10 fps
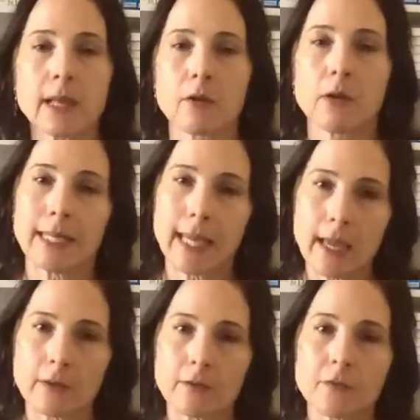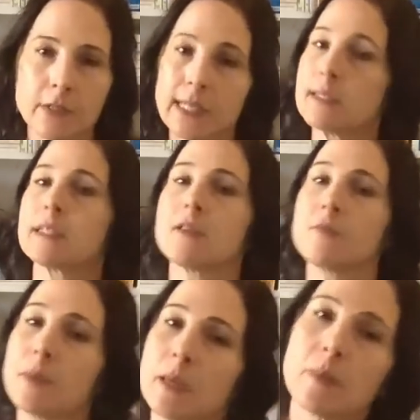Now, again, for
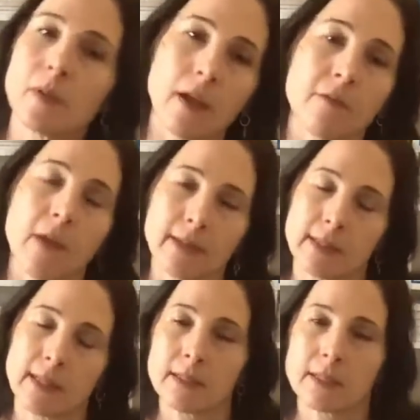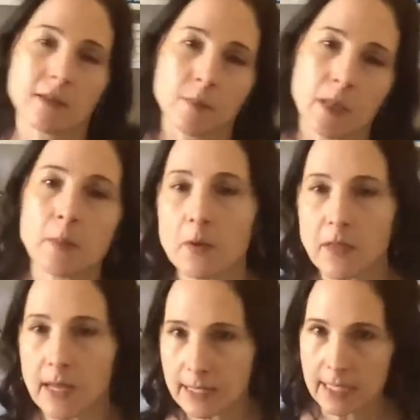sensitive people, I've had sensitive people
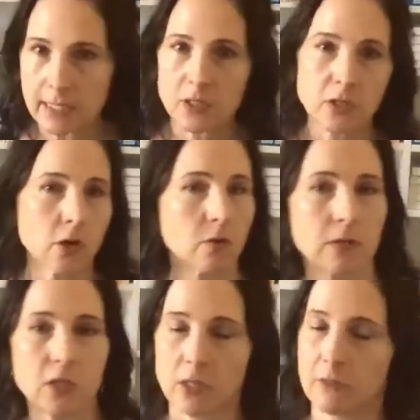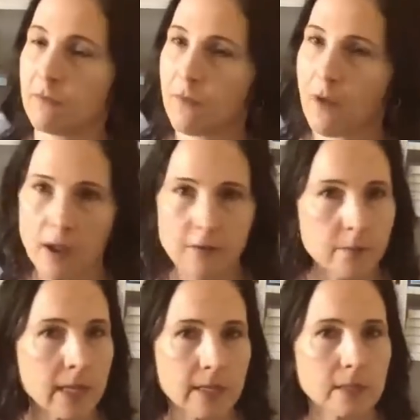that need to start with just 5
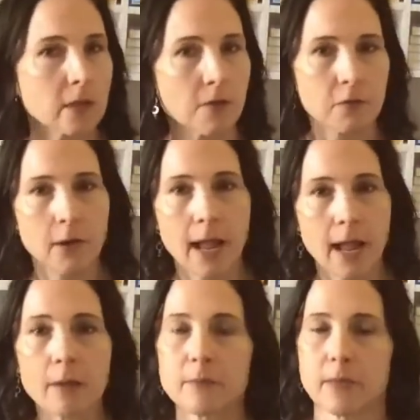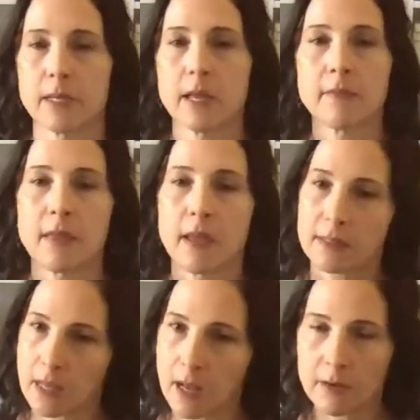minutes on their abdomen, and
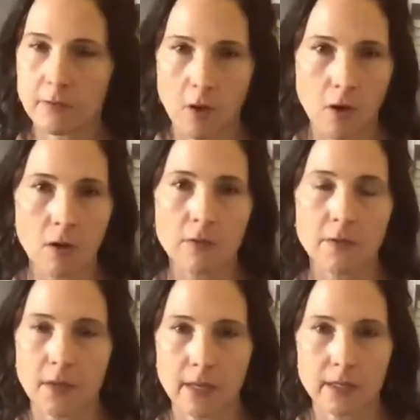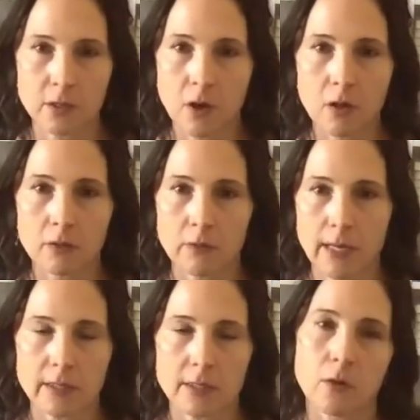that's kind of all that they can
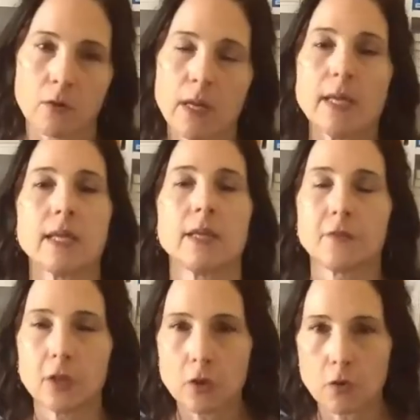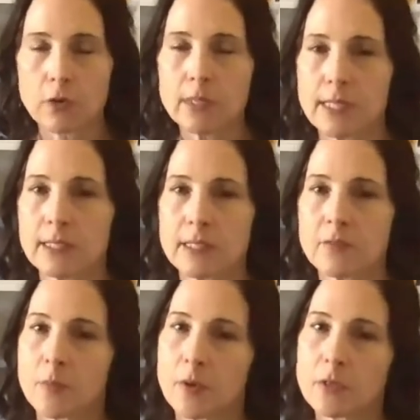tolerate. So if you're a
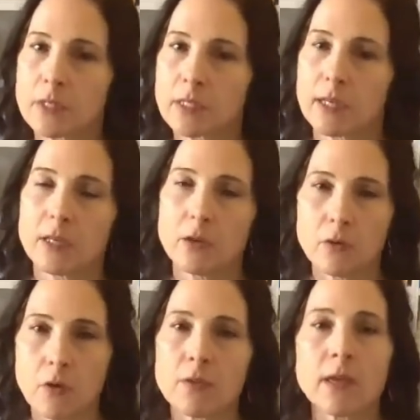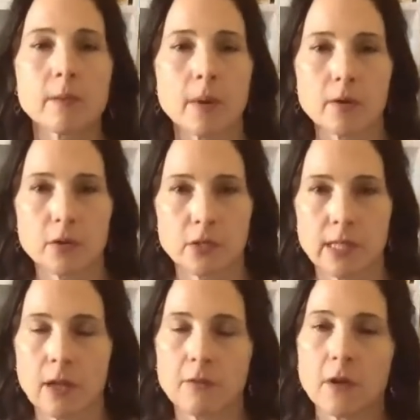sensitive person and you know that about
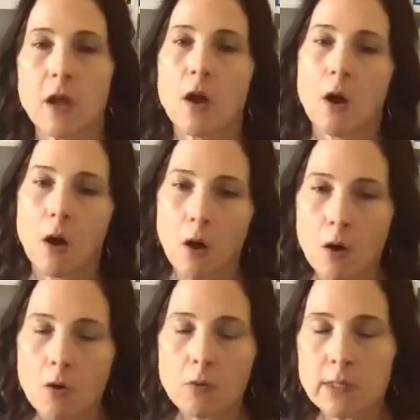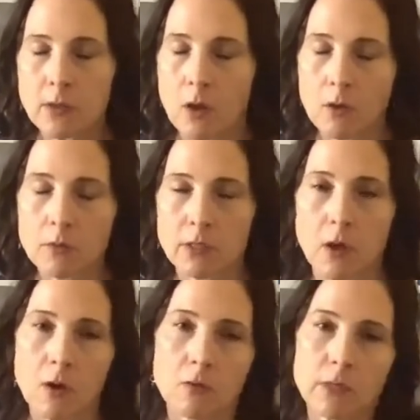yourself, always, always,
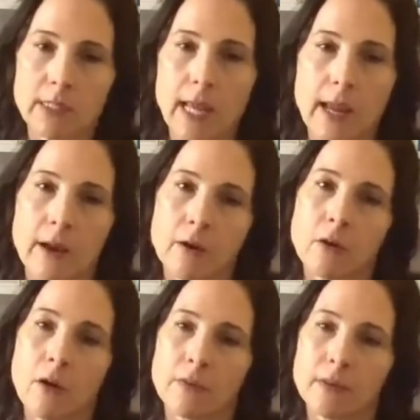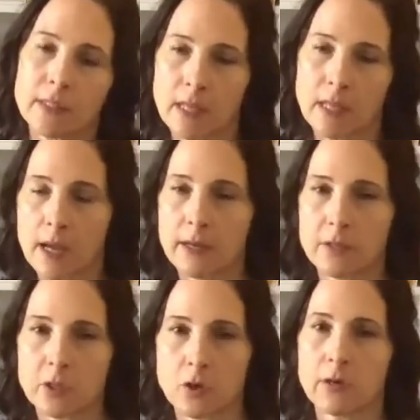always err on the side of
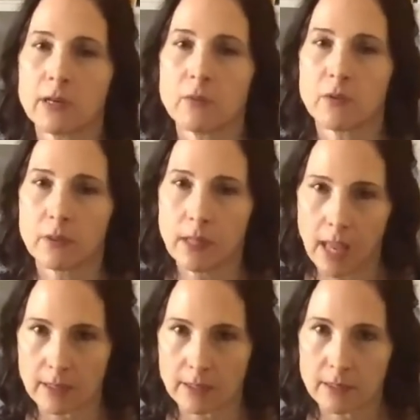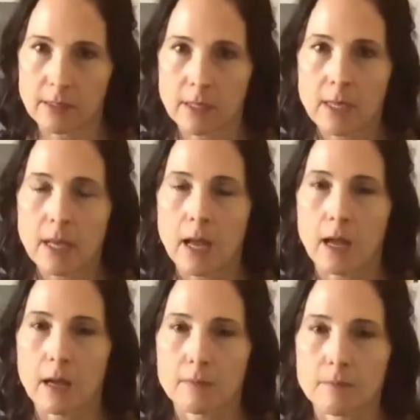starting with less.
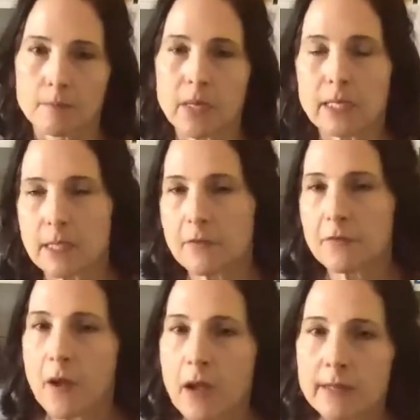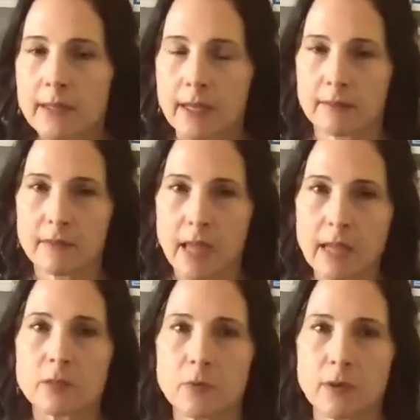Because I find that
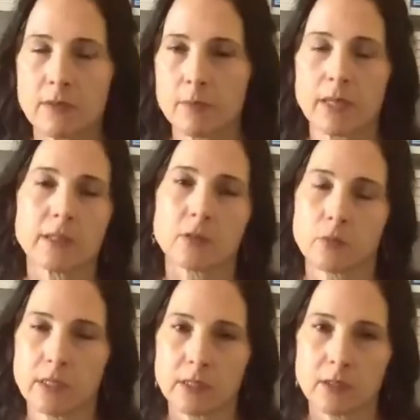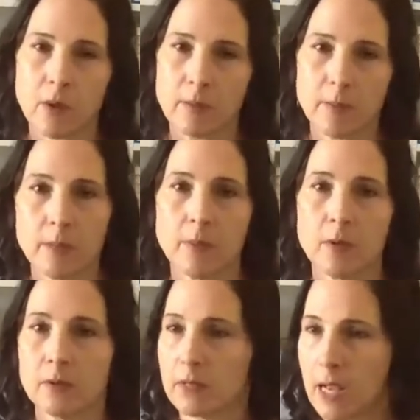that's of the biggest reasons why
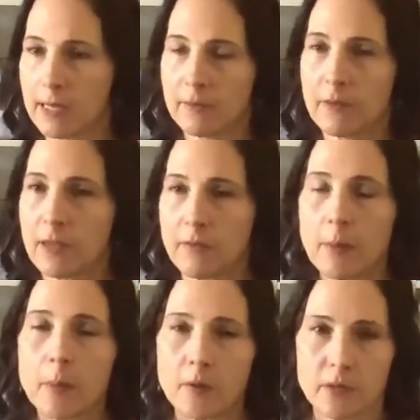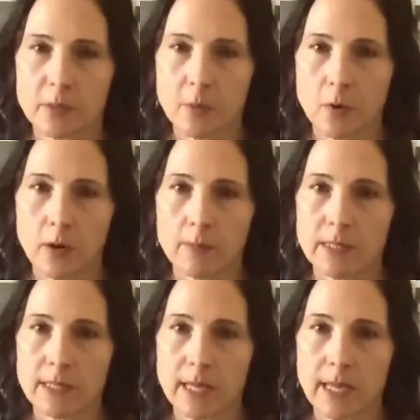people kind of give up on this program
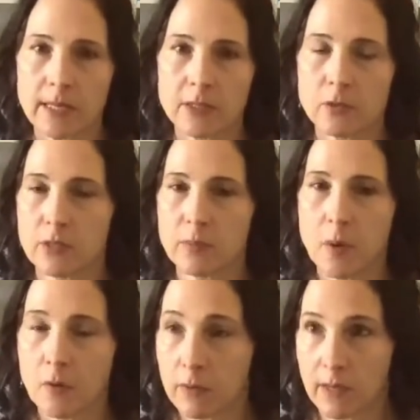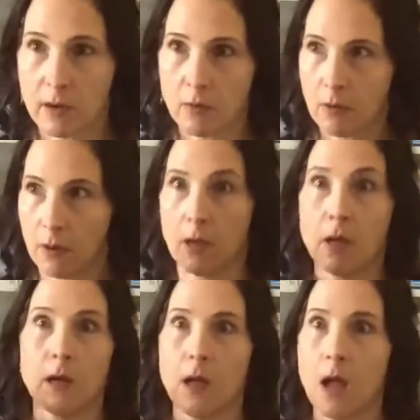is they get into a spot where they go,
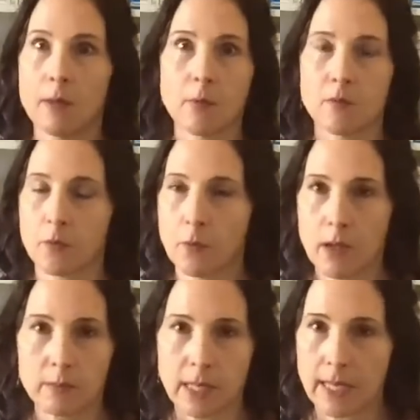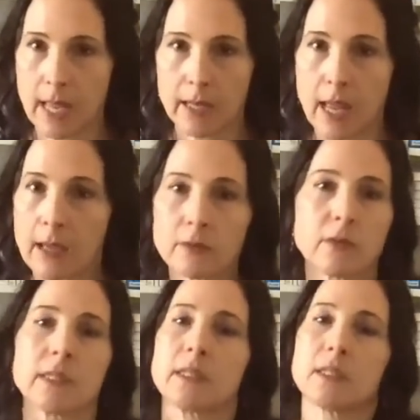I'm overwhelmed. I can't handle
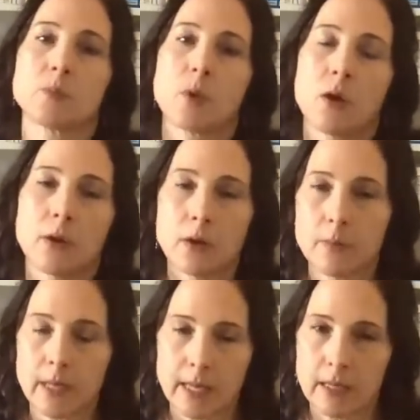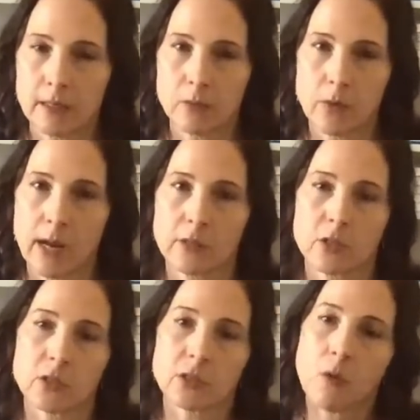this. It's brought on a big healing
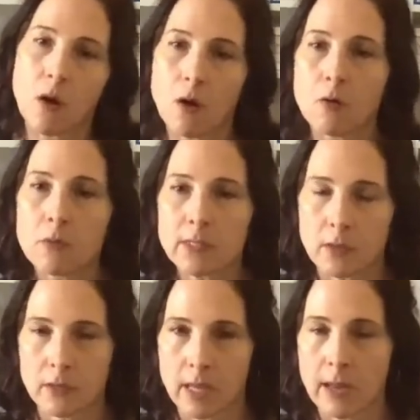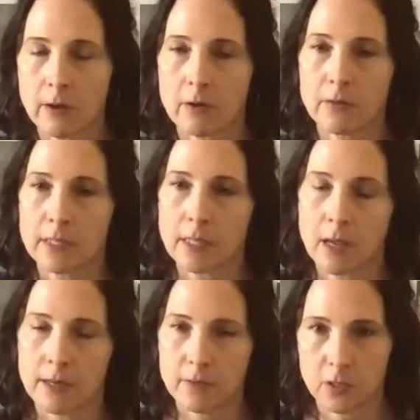reaction. So always err on the
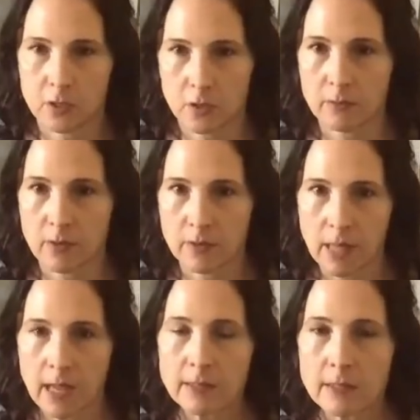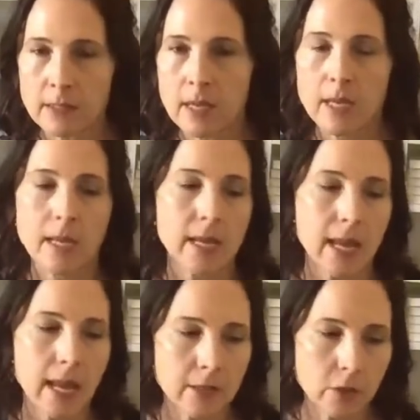side of starting with less,
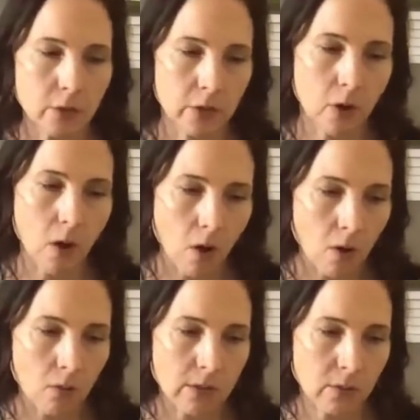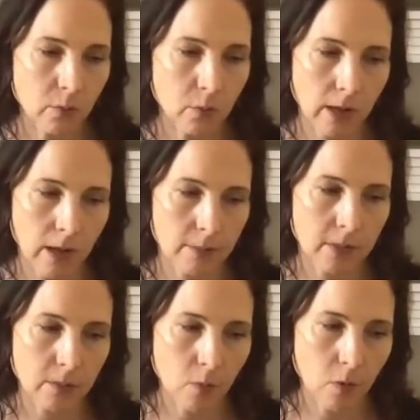and you can always work up
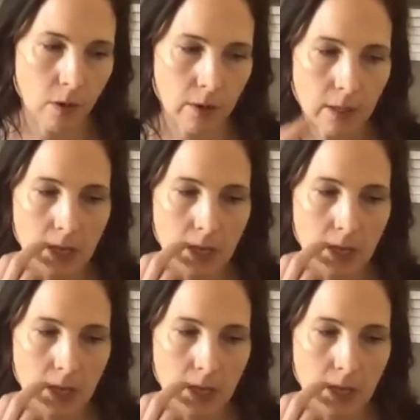to more.